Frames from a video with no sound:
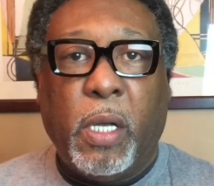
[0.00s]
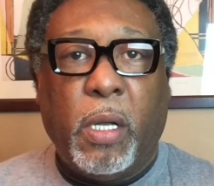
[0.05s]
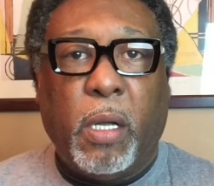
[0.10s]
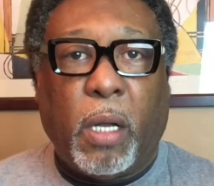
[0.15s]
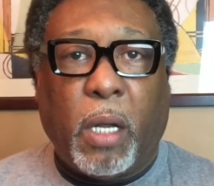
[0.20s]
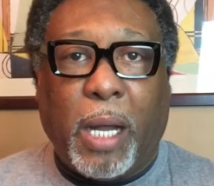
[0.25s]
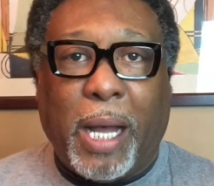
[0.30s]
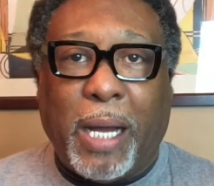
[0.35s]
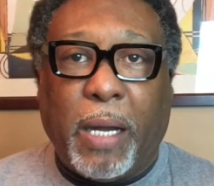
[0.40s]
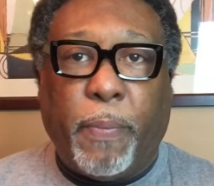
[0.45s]
A
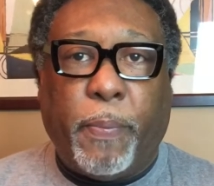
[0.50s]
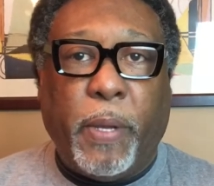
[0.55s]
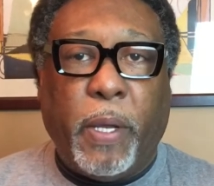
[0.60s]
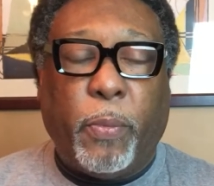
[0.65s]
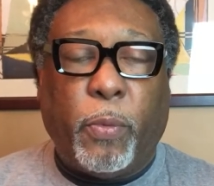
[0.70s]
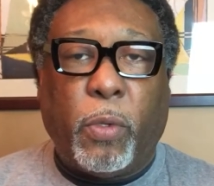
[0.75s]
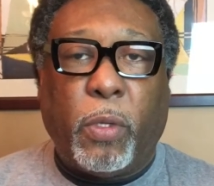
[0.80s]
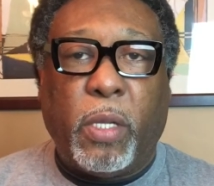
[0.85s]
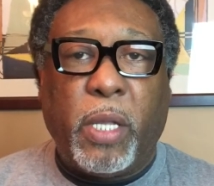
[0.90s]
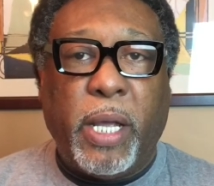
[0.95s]
lot of
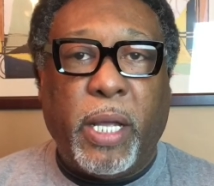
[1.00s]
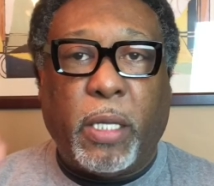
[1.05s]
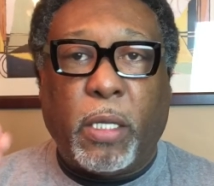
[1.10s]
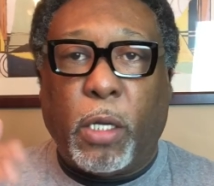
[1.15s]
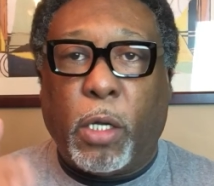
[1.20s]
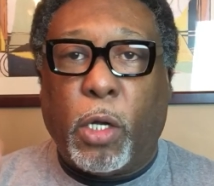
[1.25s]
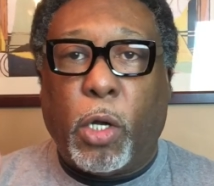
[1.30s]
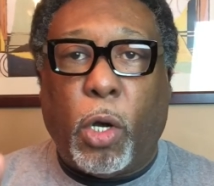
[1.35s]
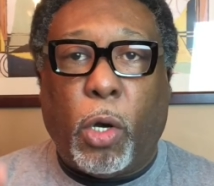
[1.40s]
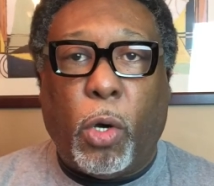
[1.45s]
people think the
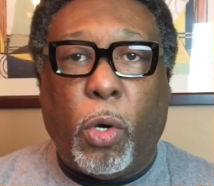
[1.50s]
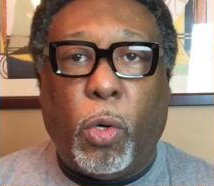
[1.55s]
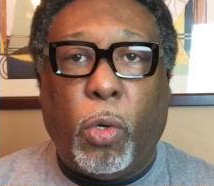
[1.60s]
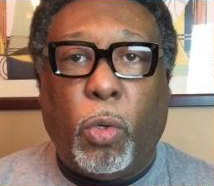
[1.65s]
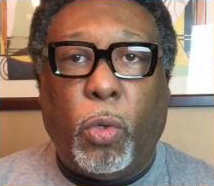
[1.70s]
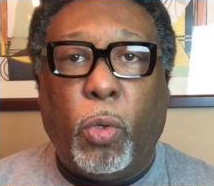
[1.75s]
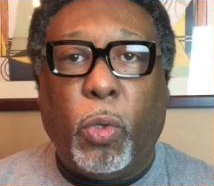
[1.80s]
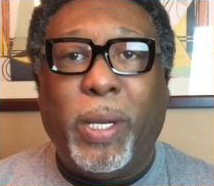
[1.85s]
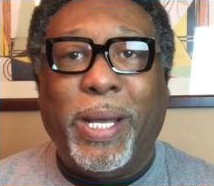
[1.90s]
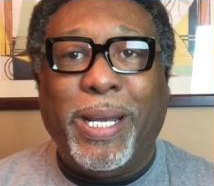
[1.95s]

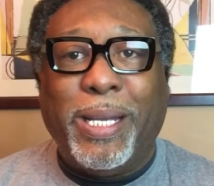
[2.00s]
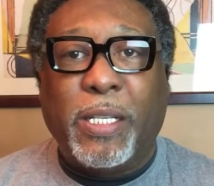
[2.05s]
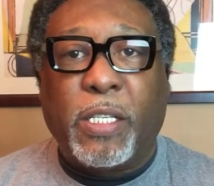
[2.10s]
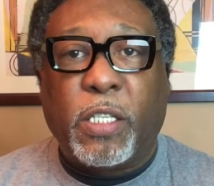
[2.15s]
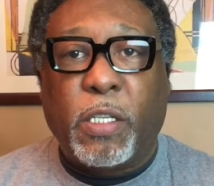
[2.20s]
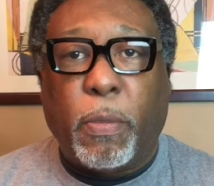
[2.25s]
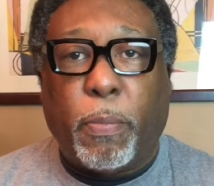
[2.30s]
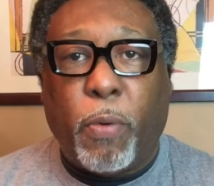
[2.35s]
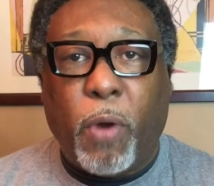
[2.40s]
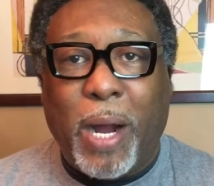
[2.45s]
goal is
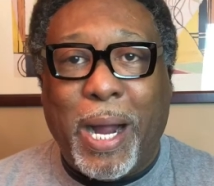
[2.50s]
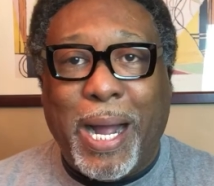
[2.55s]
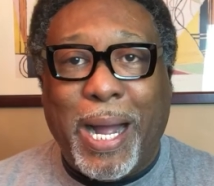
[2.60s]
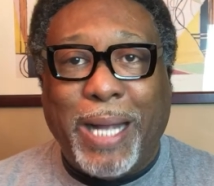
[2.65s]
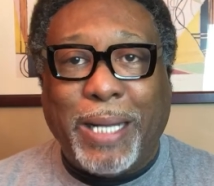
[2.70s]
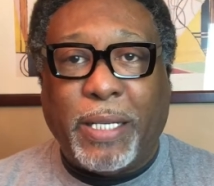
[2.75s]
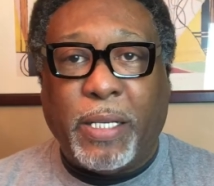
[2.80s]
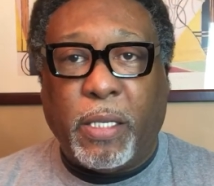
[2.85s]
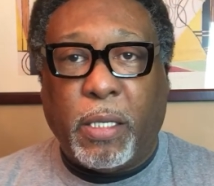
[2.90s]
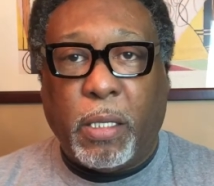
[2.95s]

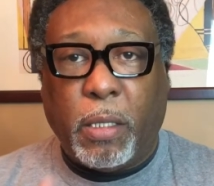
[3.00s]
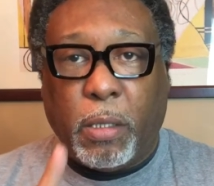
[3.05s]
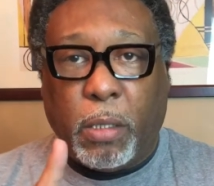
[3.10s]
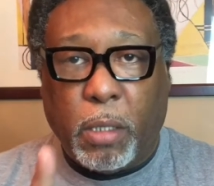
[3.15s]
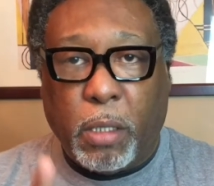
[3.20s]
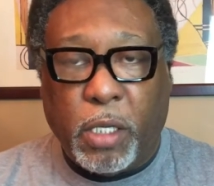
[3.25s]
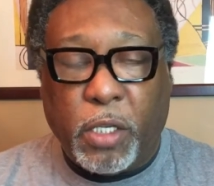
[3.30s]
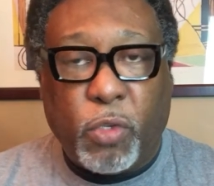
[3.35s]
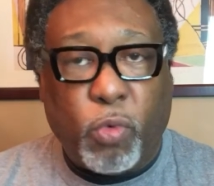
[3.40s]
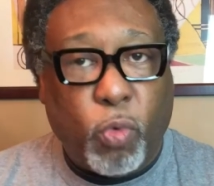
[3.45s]
sobriety.
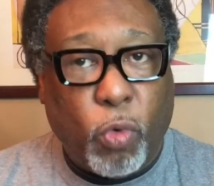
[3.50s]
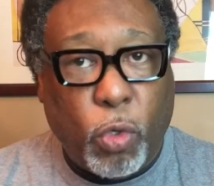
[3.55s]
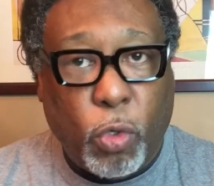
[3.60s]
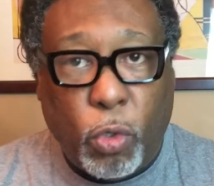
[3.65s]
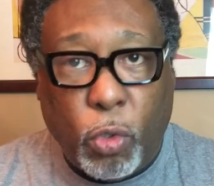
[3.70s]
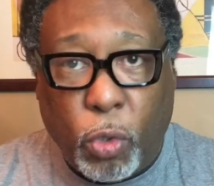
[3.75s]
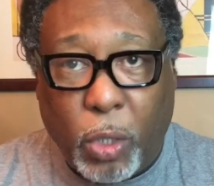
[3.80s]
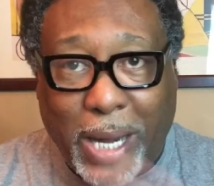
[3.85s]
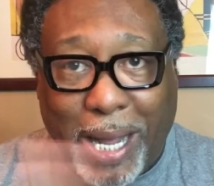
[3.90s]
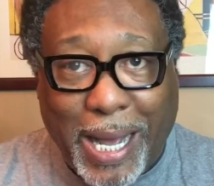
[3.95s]
Let's
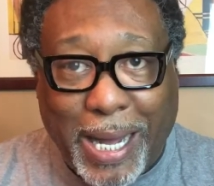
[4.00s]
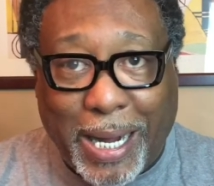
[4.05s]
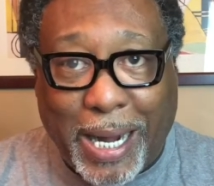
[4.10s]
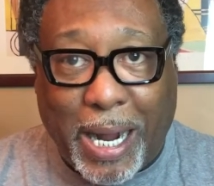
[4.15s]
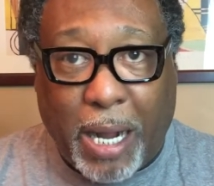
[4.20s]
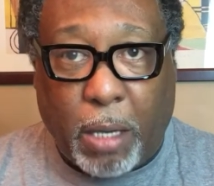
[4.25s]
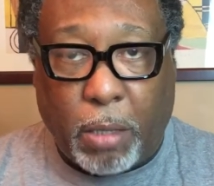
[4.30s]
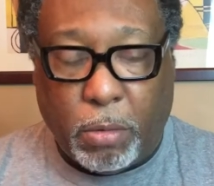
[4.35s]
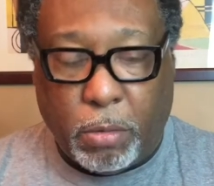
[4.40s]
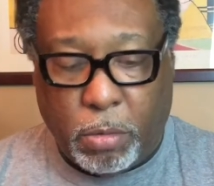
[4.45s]
rule that
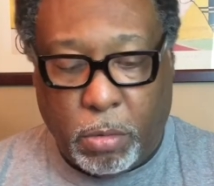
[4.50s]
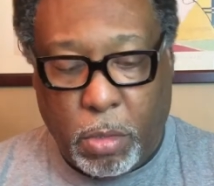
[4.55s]
out.